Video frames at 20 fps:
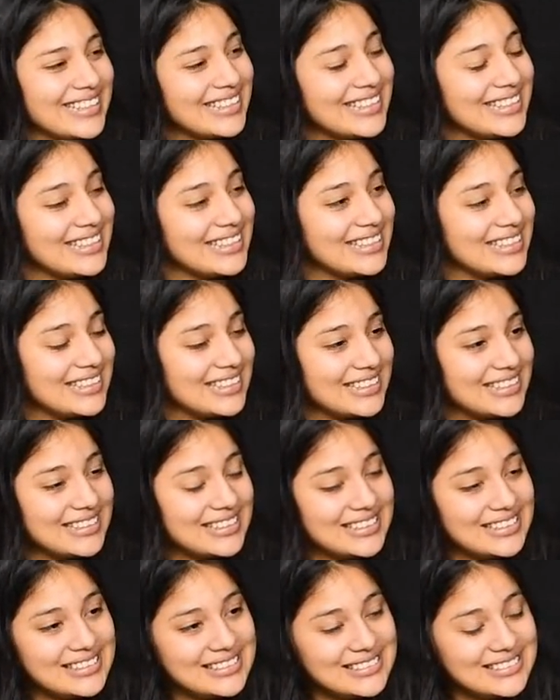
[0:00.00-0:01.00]

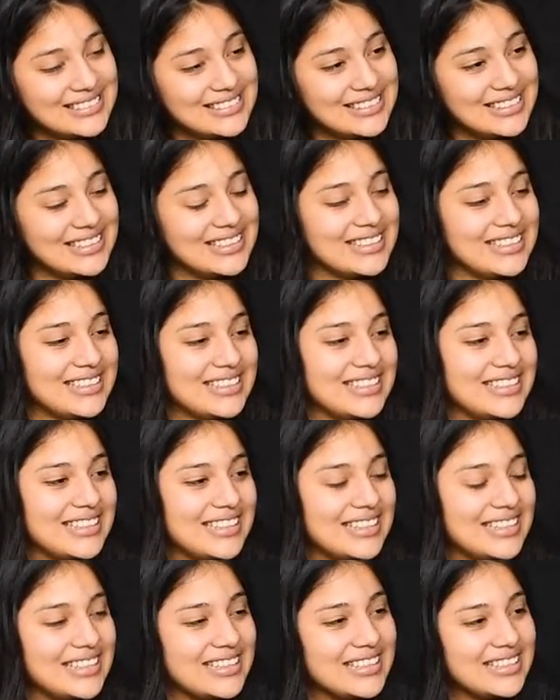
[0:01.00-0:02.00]

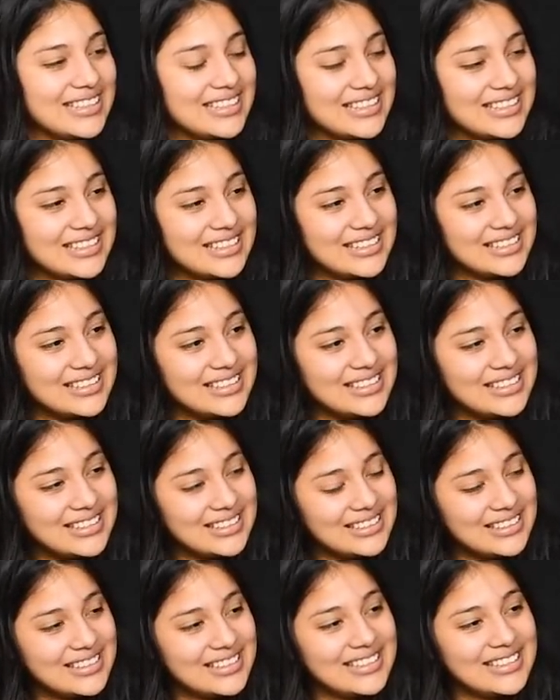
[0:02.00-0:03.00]

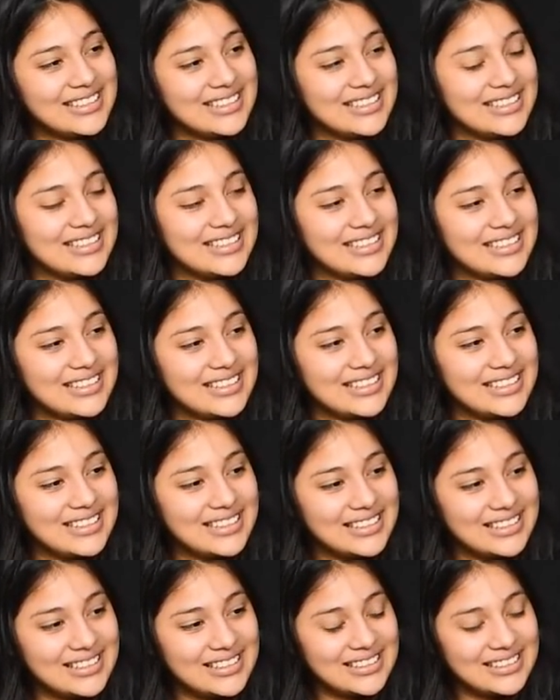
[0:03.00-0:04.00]

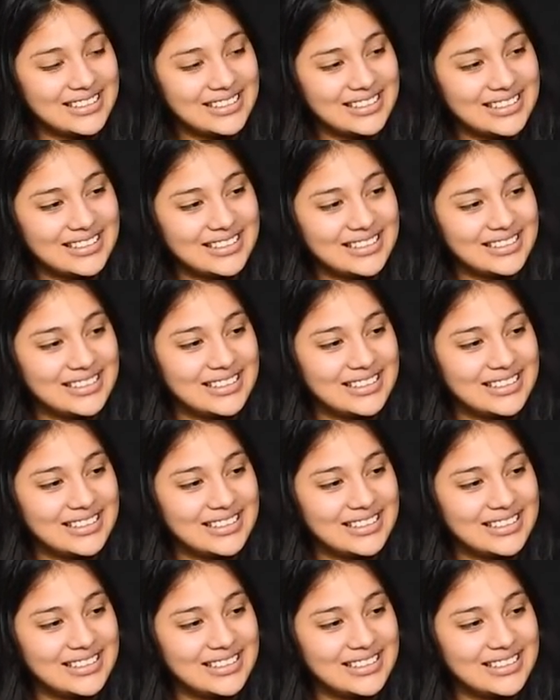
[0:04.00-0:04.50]
(not speaking)